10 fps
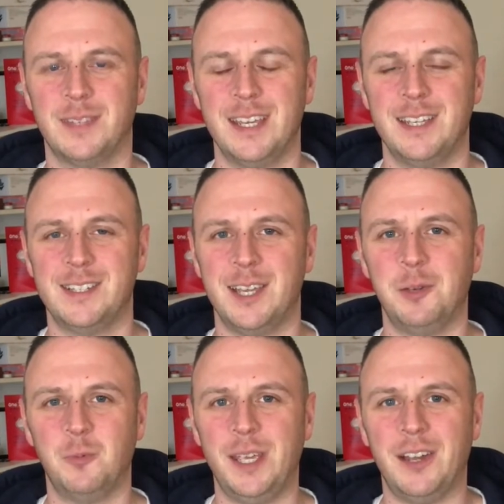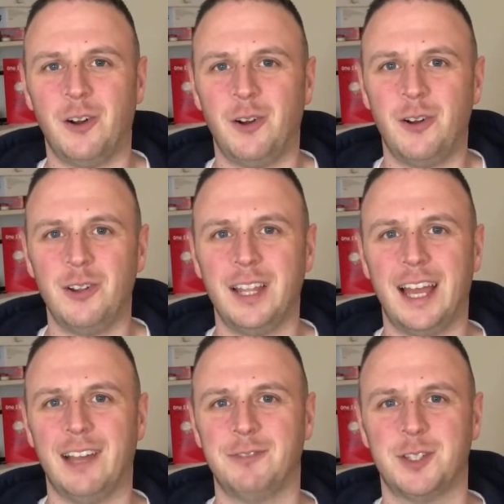See, we all
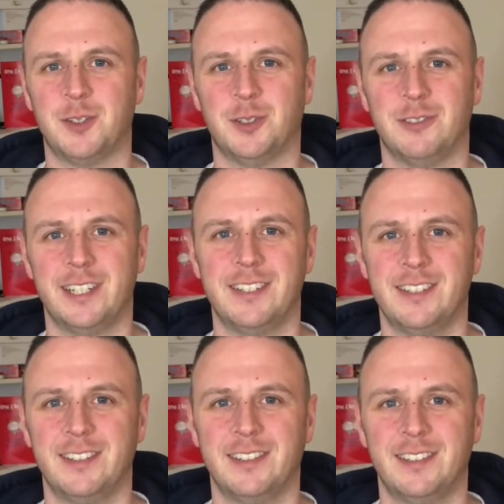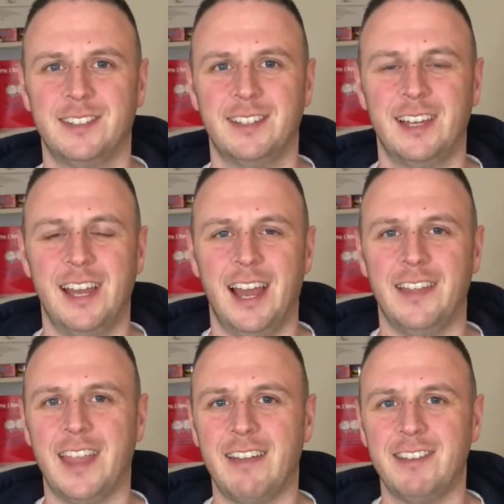have stories,
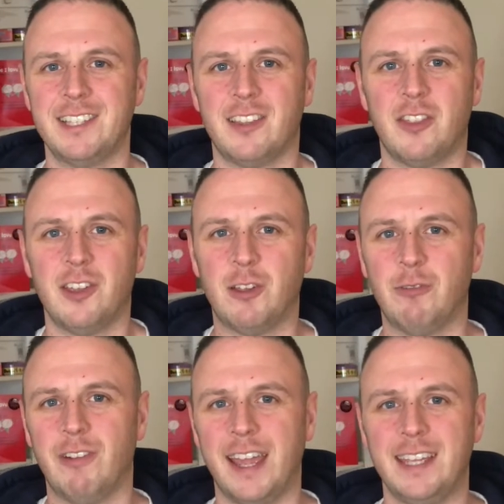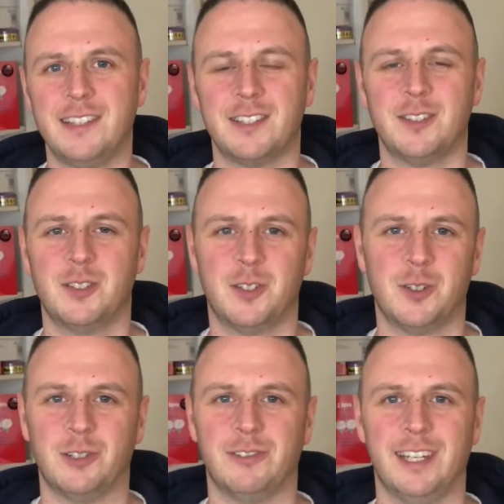and there is the great
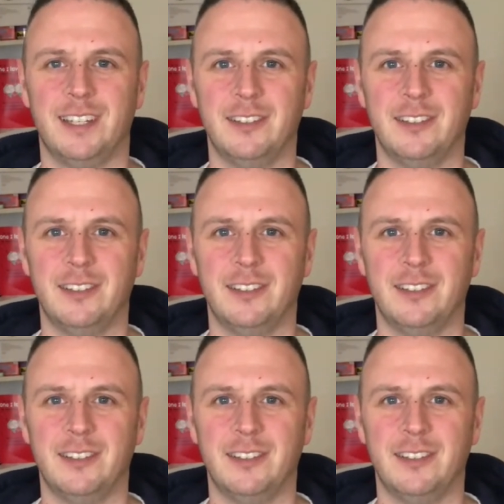story